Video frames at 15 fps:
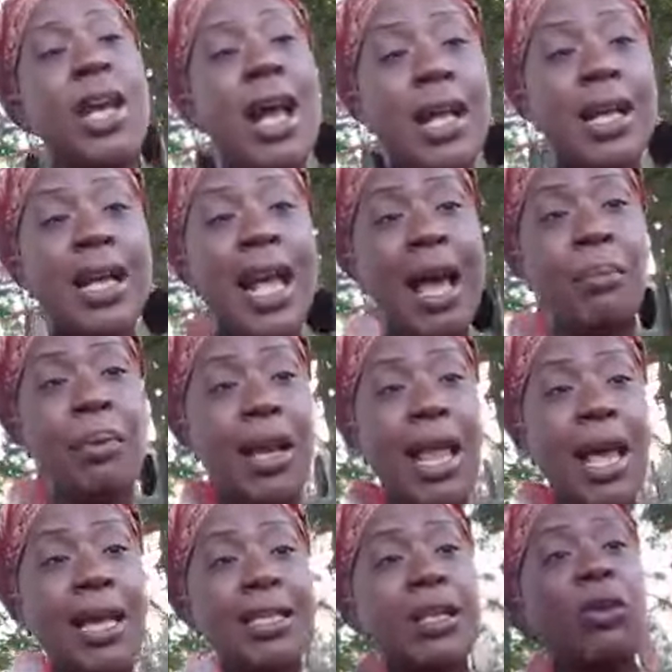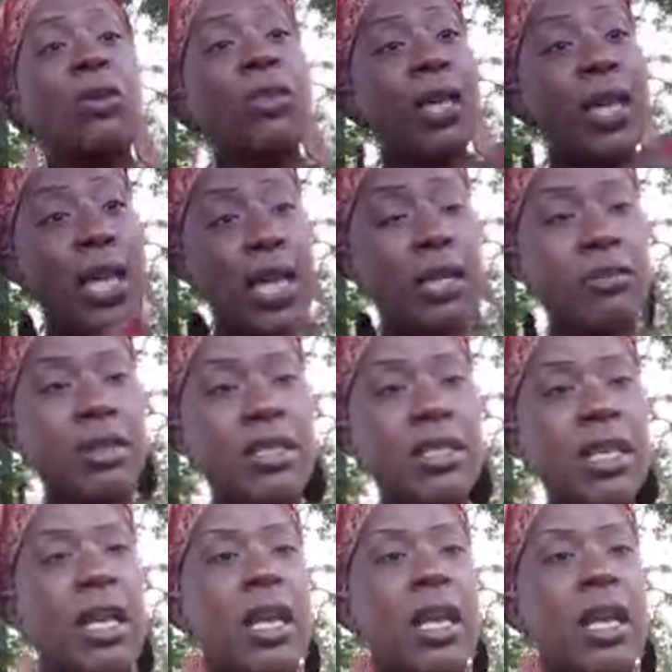Ca capitalizing on the ignorance.